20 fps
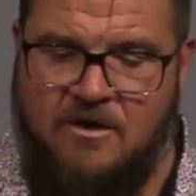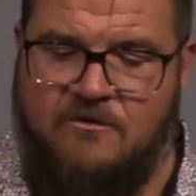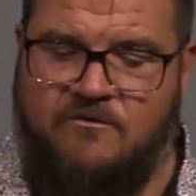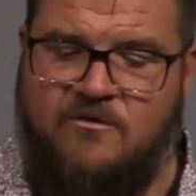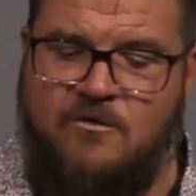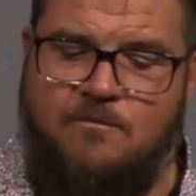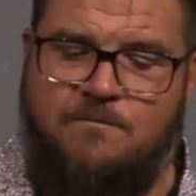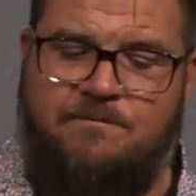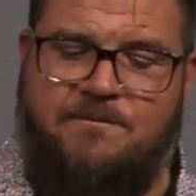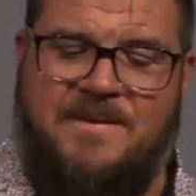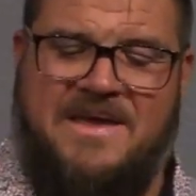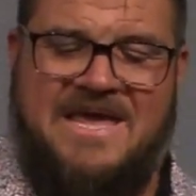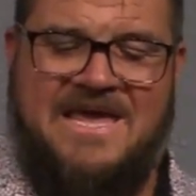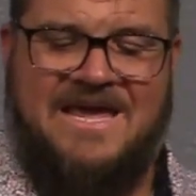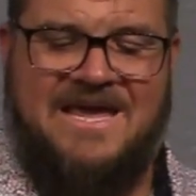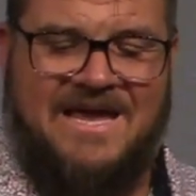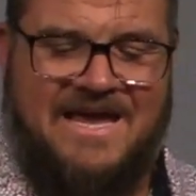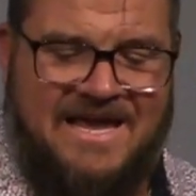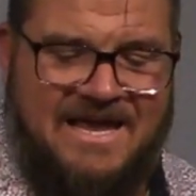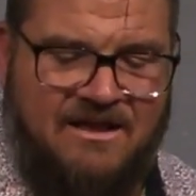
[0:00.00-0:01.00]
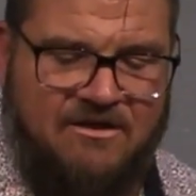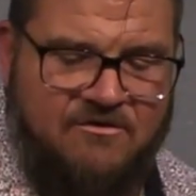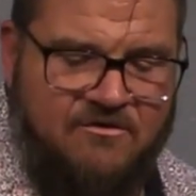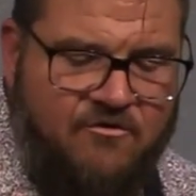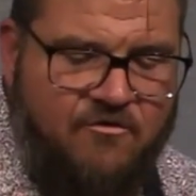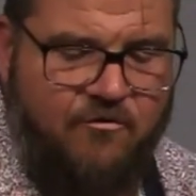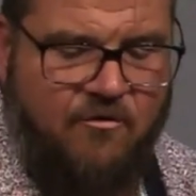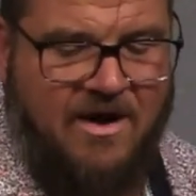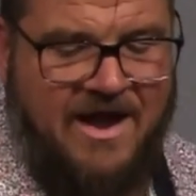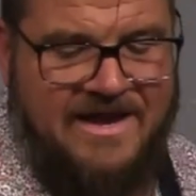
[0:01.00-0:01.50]
To be in
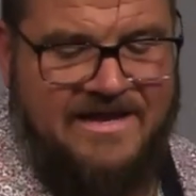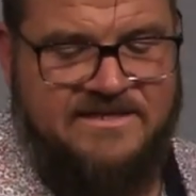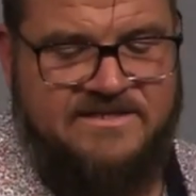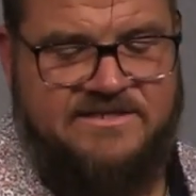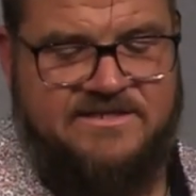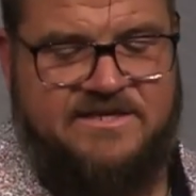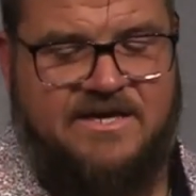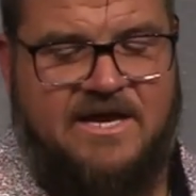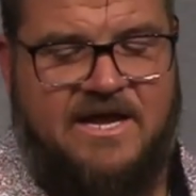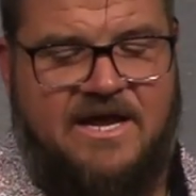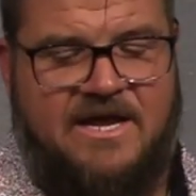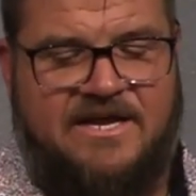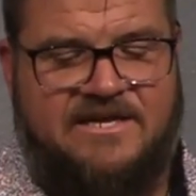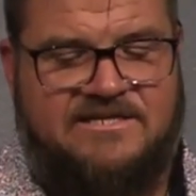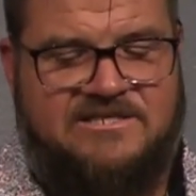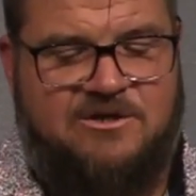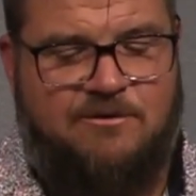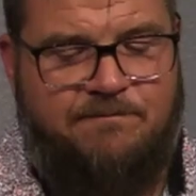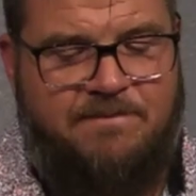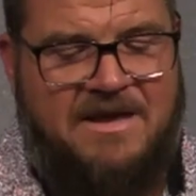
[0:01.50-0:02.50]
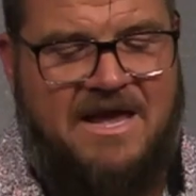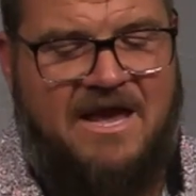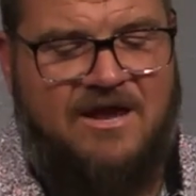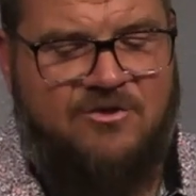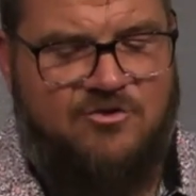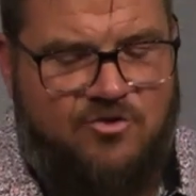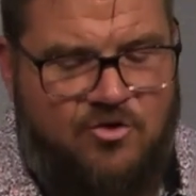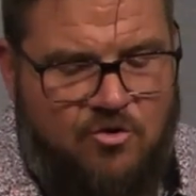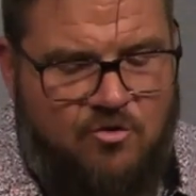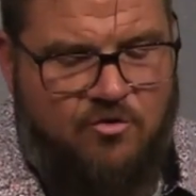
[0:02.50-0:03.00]
Christ is to be a
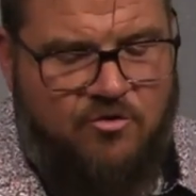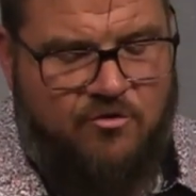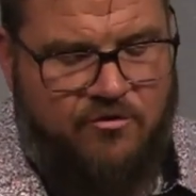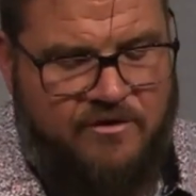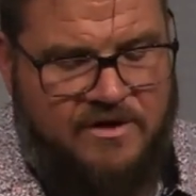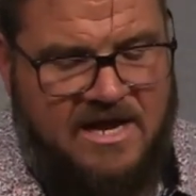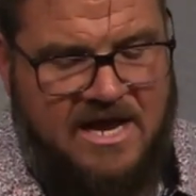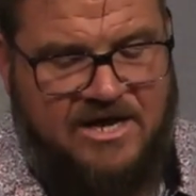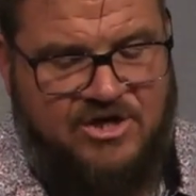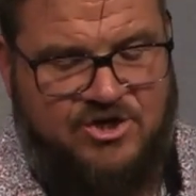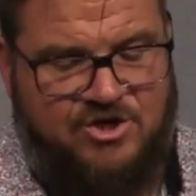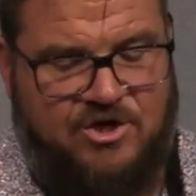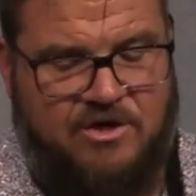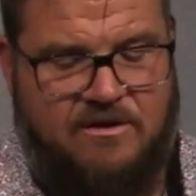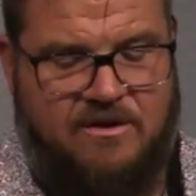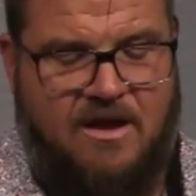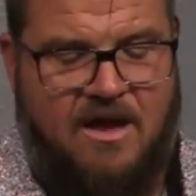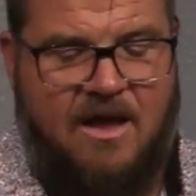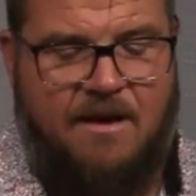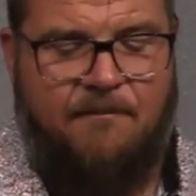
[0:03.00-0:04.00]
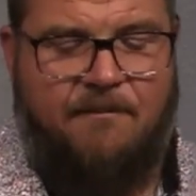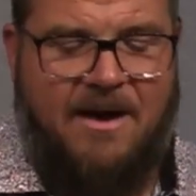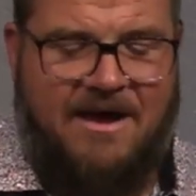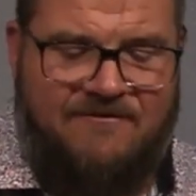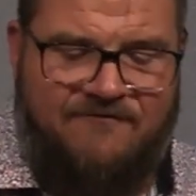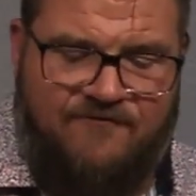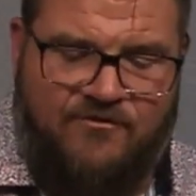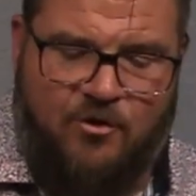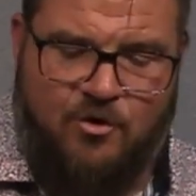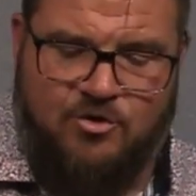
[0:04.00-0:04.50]
new creation by
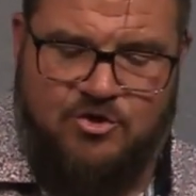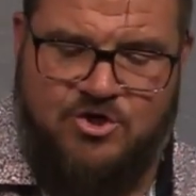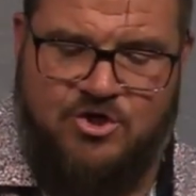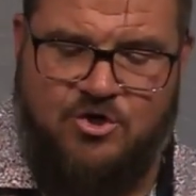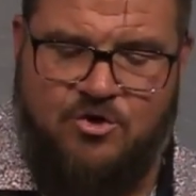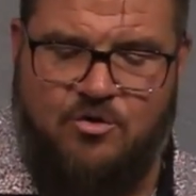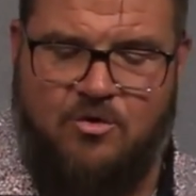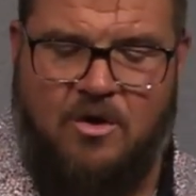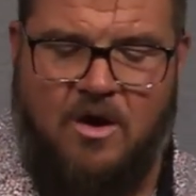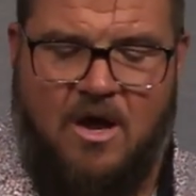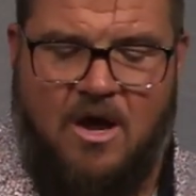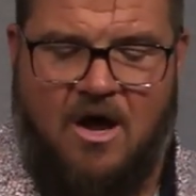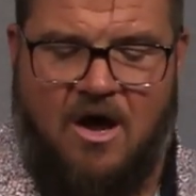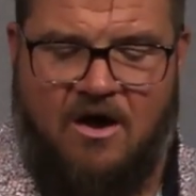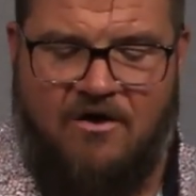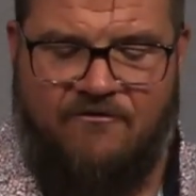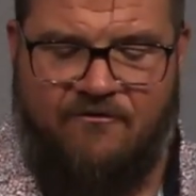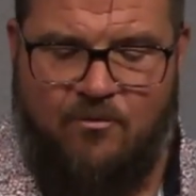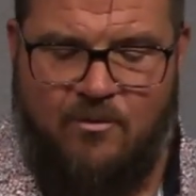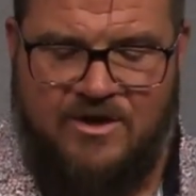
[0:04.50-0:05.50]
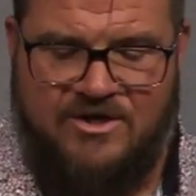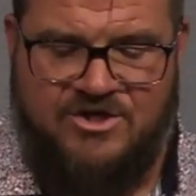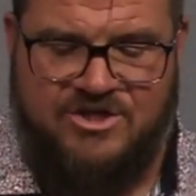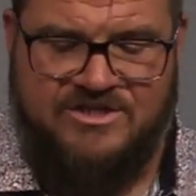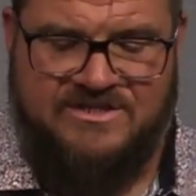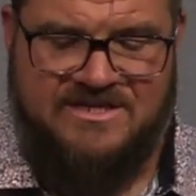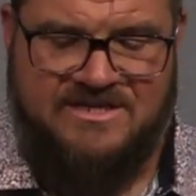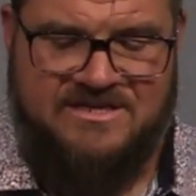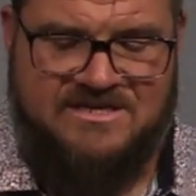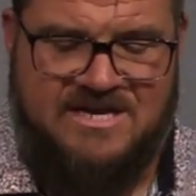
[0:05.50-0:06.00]
virtue of which
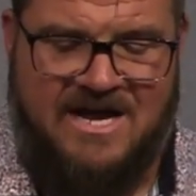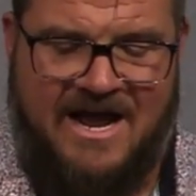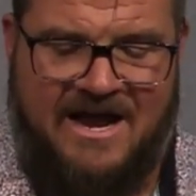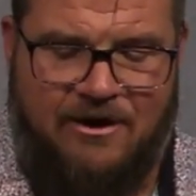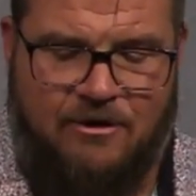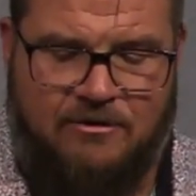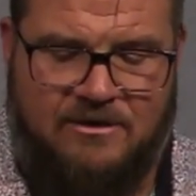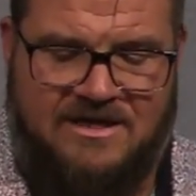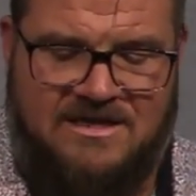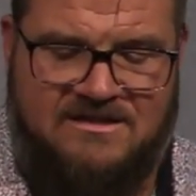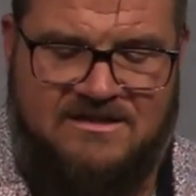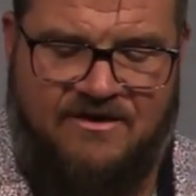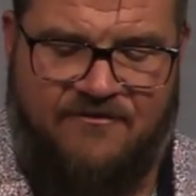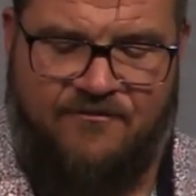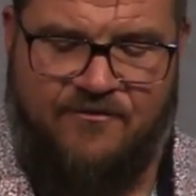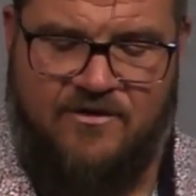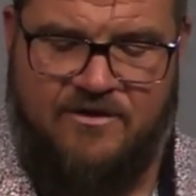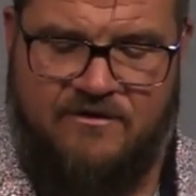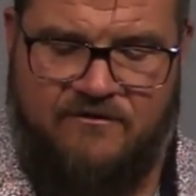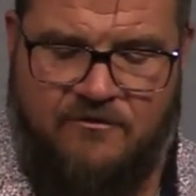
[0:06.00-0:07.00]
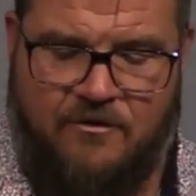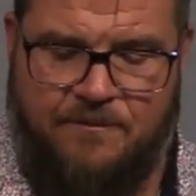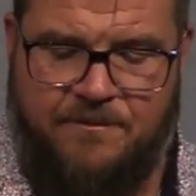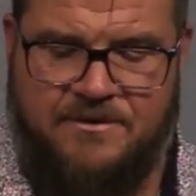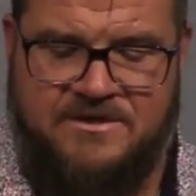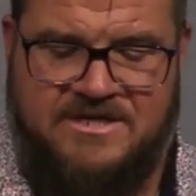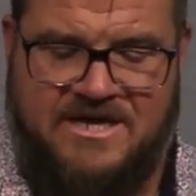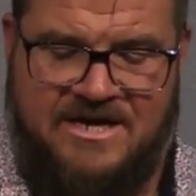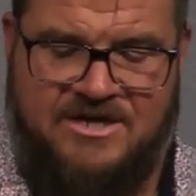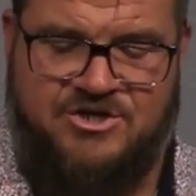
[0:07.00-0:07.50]
is entirely different
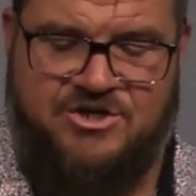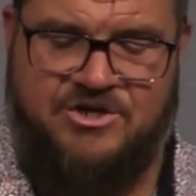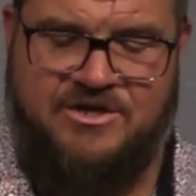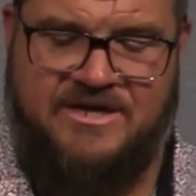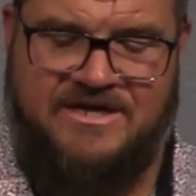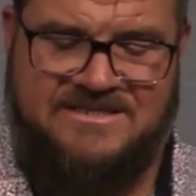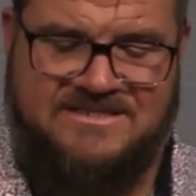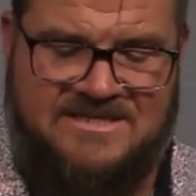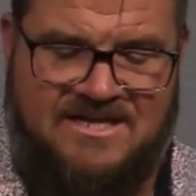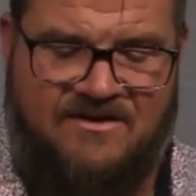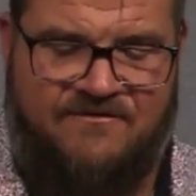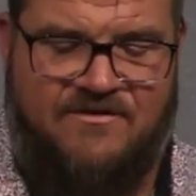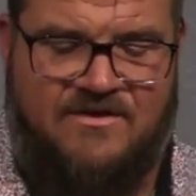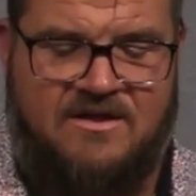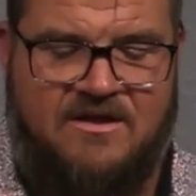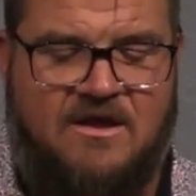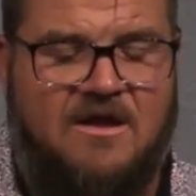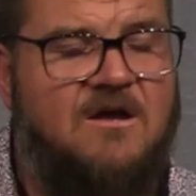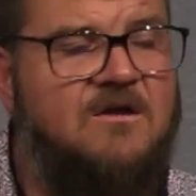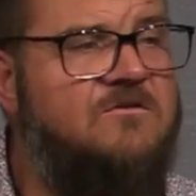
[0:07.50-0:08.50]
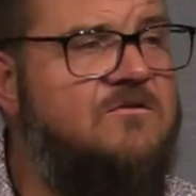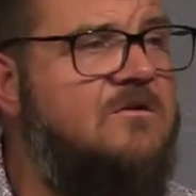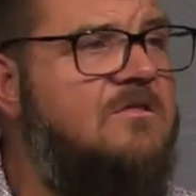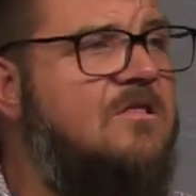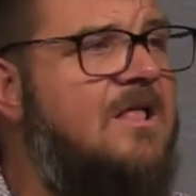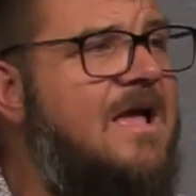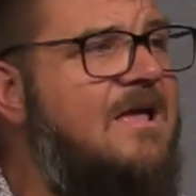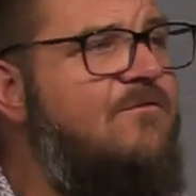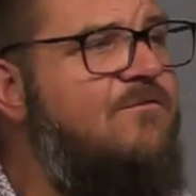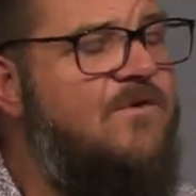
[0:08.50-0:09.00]
interpretation is given to
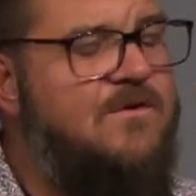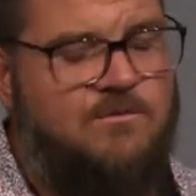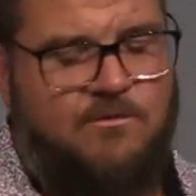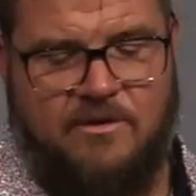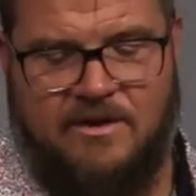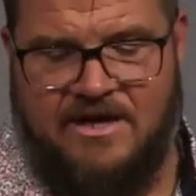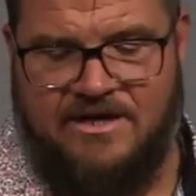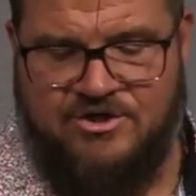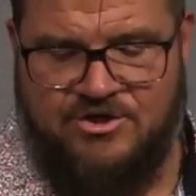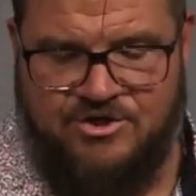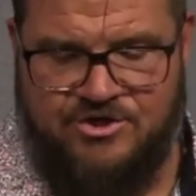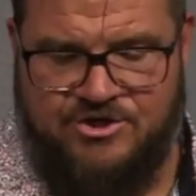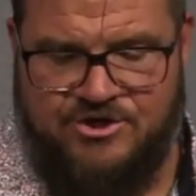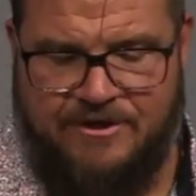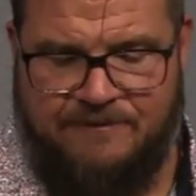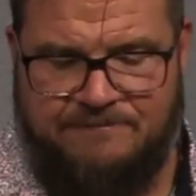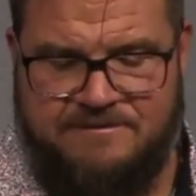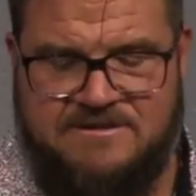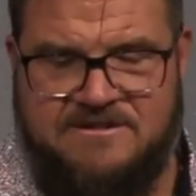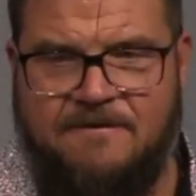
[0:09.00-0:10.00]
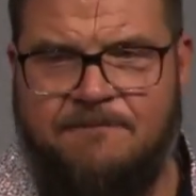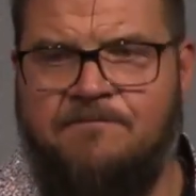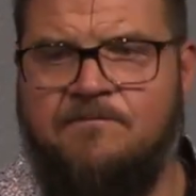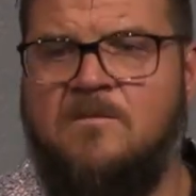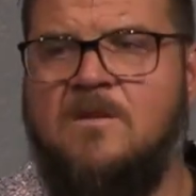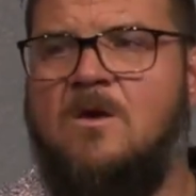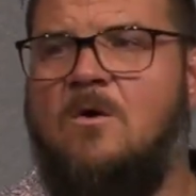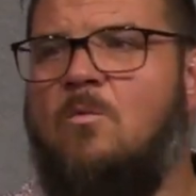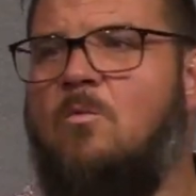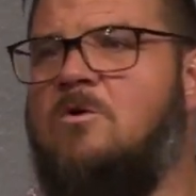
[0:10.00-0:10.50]
life and relationships.
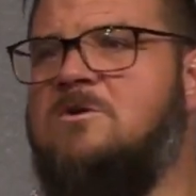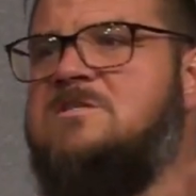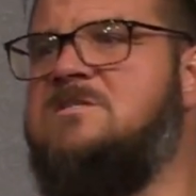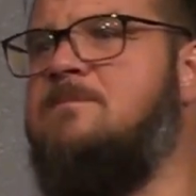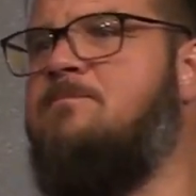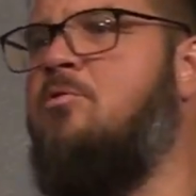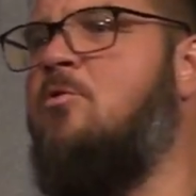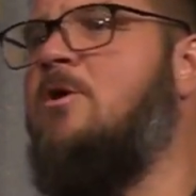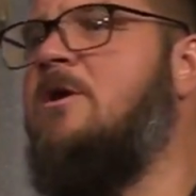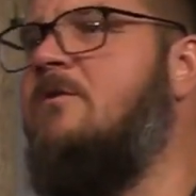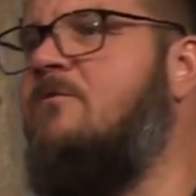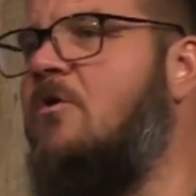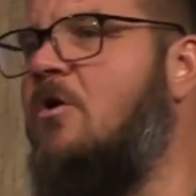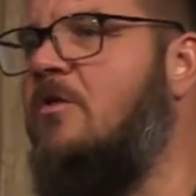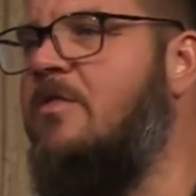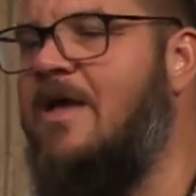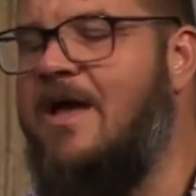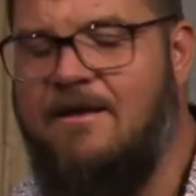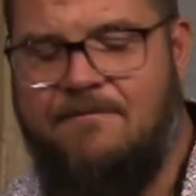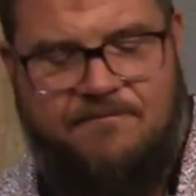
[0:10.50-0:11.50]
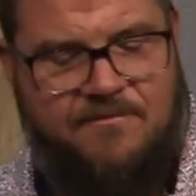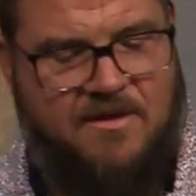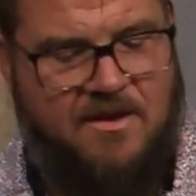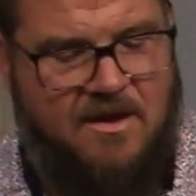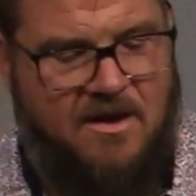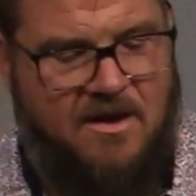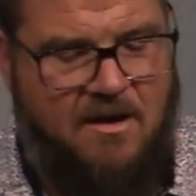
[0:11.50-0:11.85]
What's the point of all that?